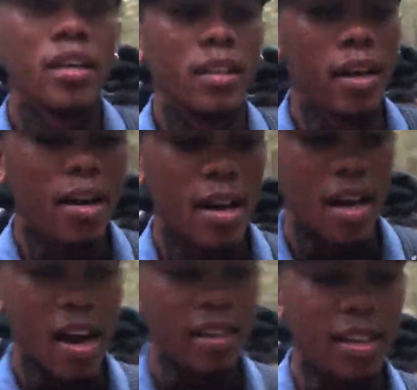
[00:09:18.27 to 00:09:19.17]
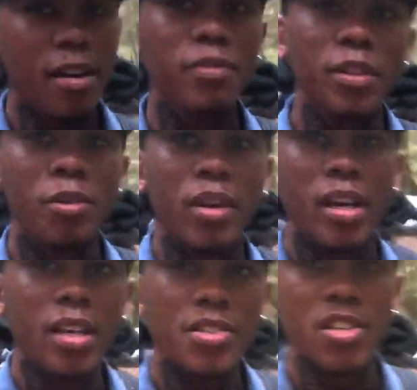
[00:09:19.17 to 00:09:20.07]
yeah, I love little
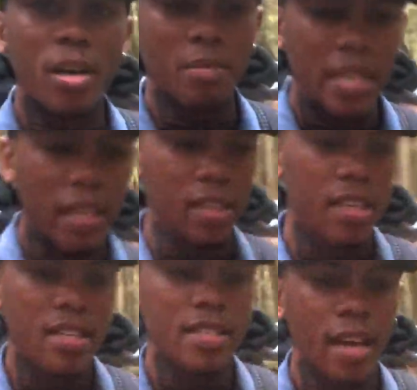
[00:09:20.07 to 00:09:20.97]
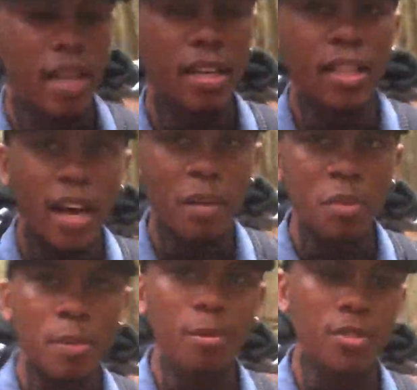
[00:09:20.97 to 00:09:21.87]
hidden gems like this that a lot of
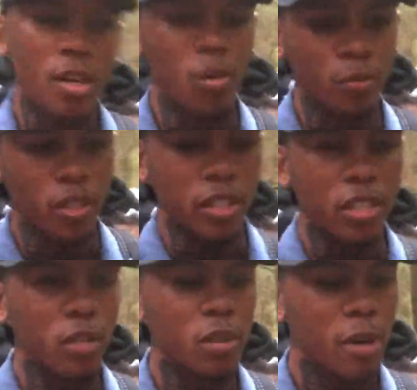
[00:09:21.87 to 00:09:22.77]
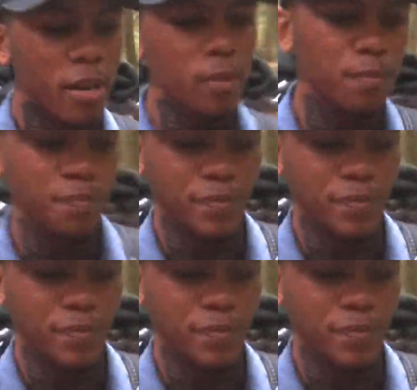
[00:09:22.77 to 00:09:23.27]
people don't really know about.